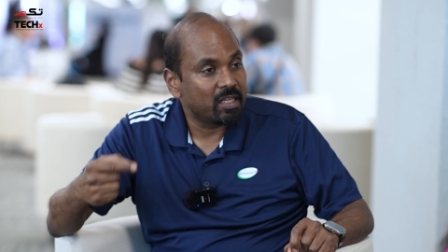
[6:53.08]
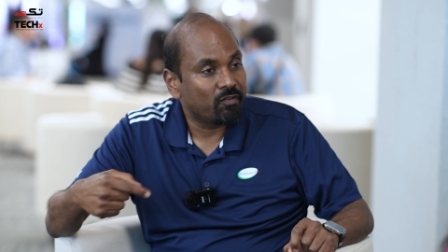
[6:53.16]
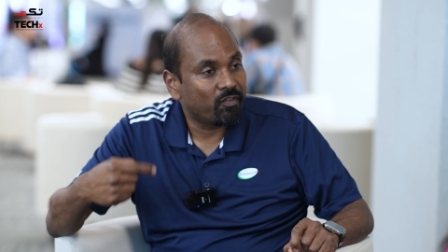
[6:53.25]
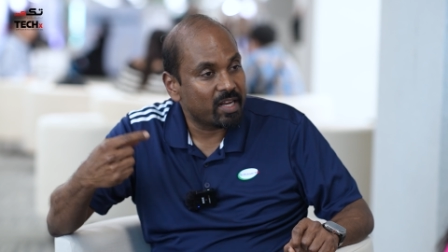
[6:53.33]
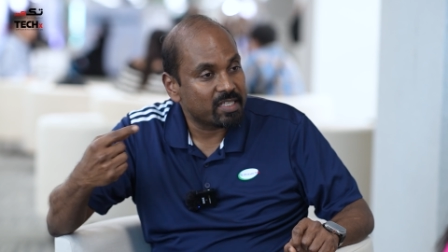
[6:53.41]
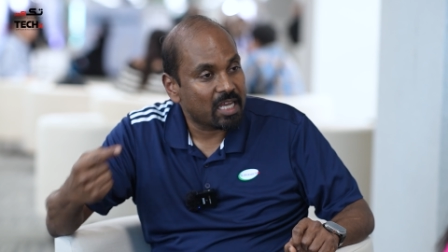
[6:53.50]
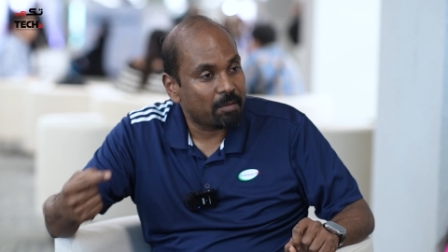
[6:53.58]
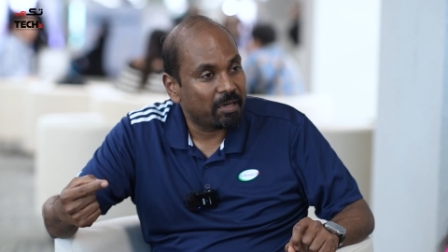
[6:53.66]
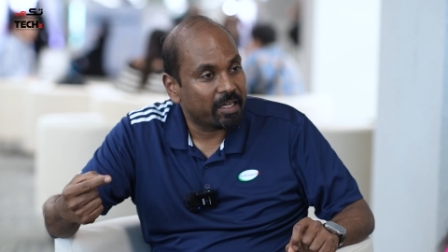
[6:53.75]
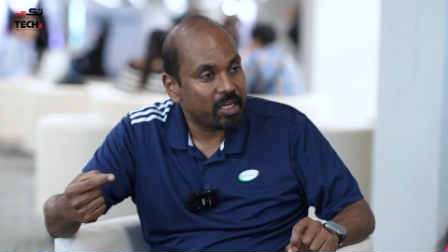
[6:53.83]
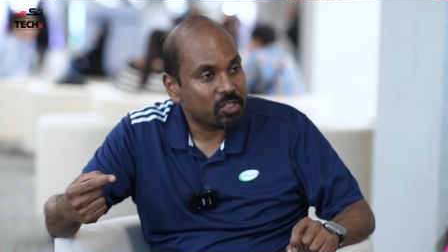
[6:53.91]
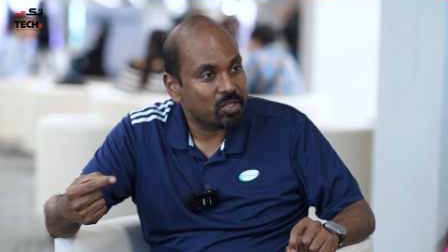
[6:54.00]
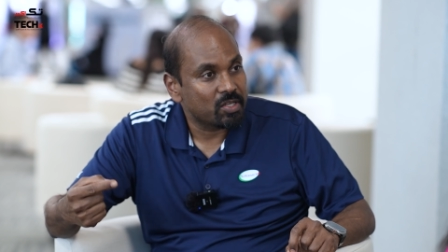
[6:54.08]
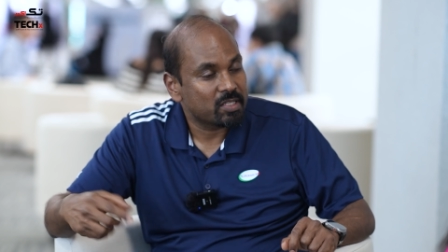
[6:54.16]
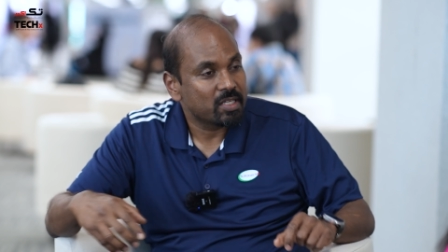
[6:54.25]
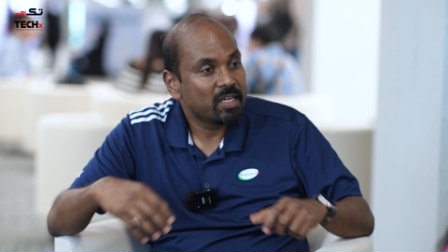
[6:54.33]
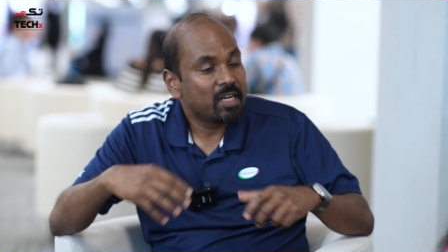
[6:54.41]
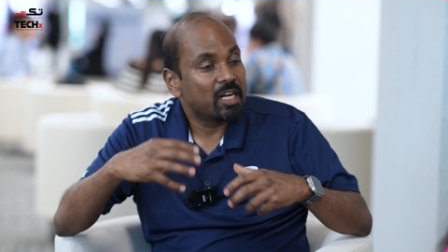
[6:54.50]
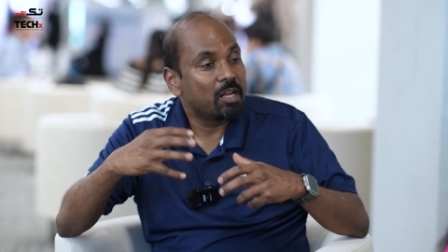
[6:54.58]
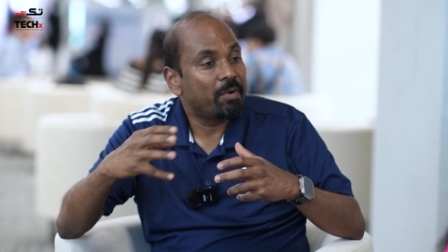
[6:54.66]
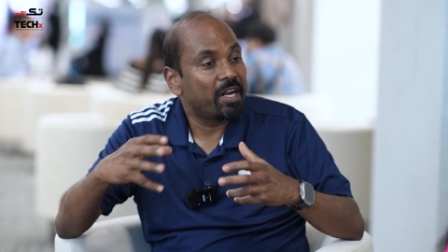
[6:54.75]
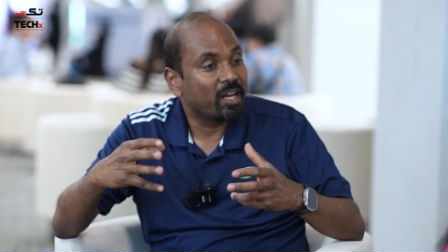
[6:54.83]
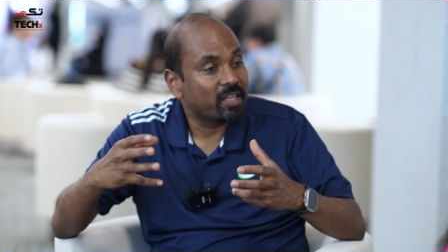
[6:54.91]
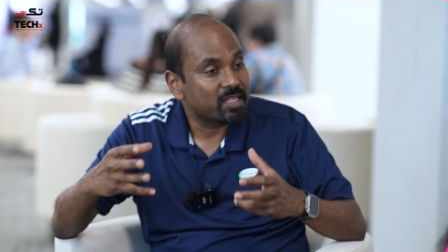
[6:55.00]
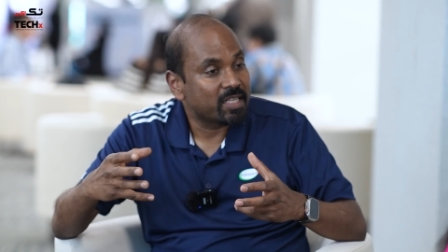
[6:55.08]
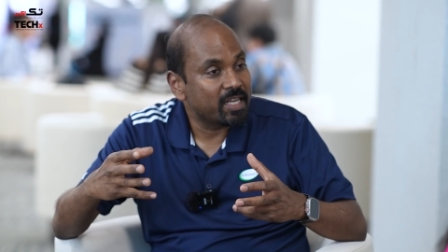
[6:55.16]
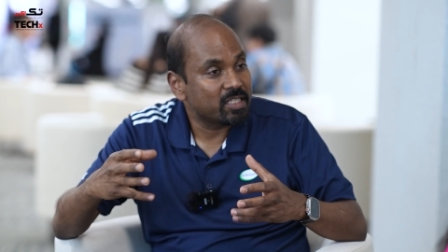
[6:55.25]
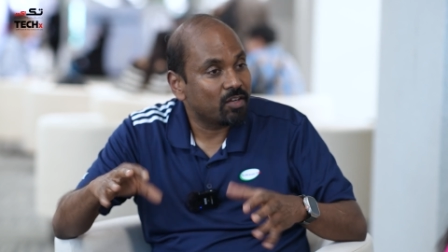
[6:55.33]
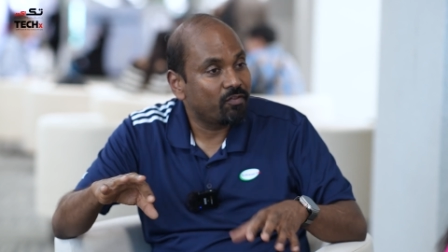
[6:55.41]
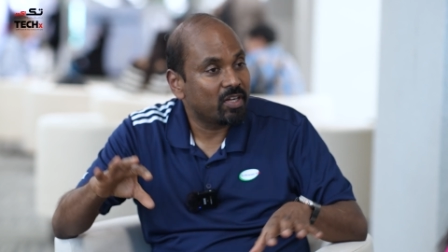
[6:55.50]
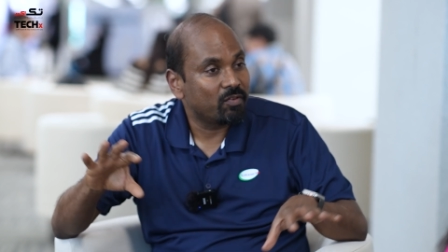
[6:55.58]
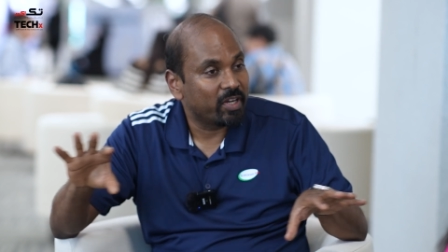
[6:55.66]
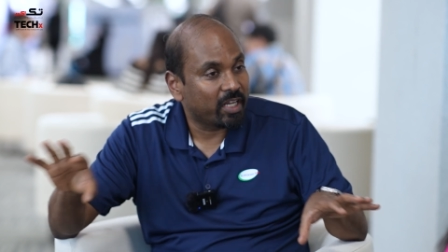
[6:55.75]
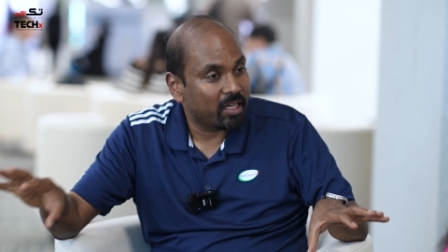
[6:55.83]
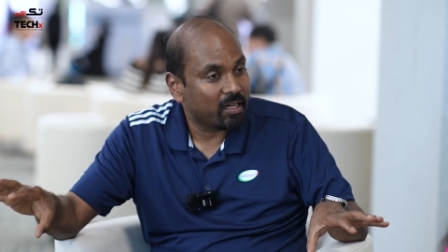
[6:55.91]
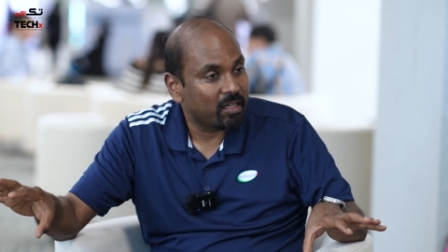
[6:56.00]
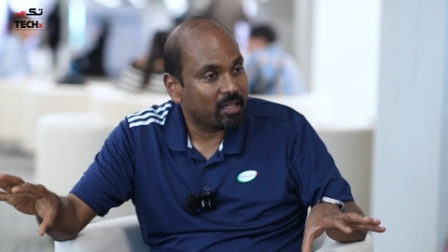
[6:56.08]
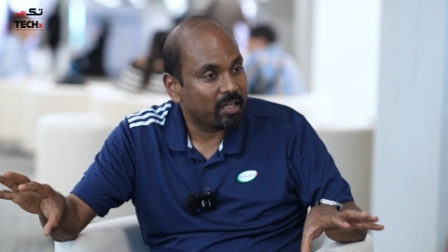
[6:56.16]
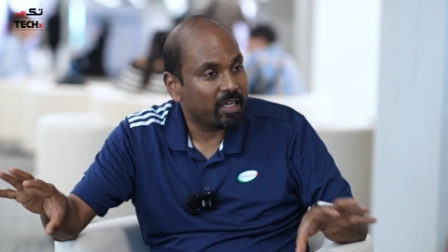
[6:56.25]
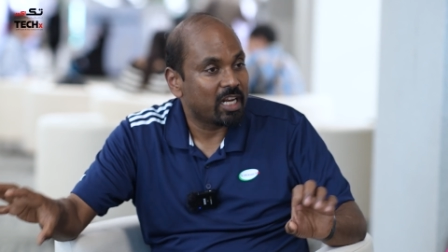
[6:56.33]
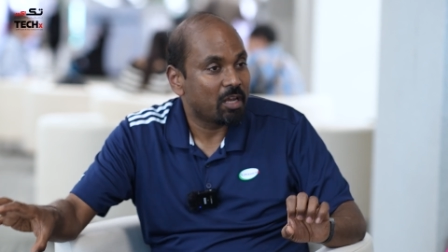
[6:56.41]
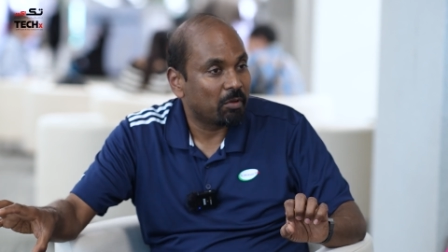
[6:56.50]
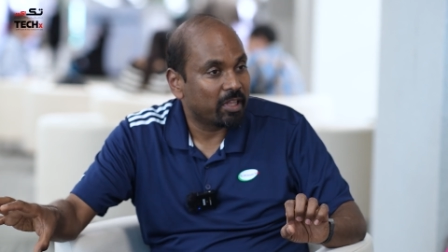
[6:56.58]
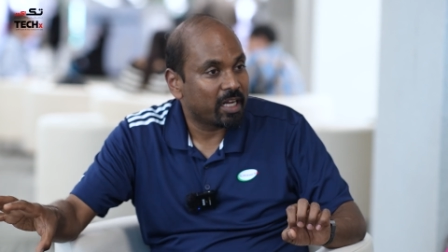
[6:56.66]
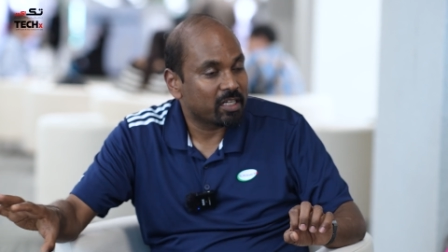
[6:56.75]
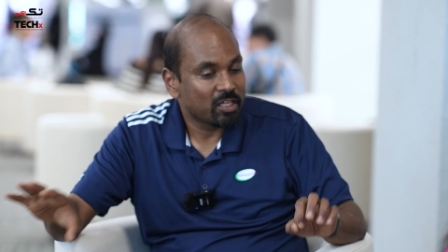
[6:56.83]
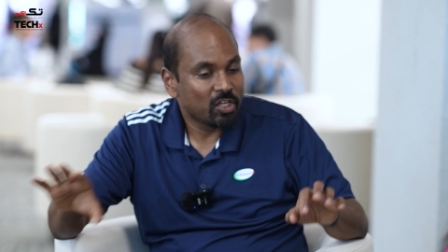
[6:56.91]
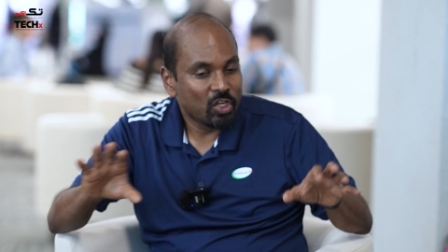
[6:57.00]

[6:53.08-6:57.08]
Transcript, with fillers: inference applications. Depending on the size of it, we can enable that.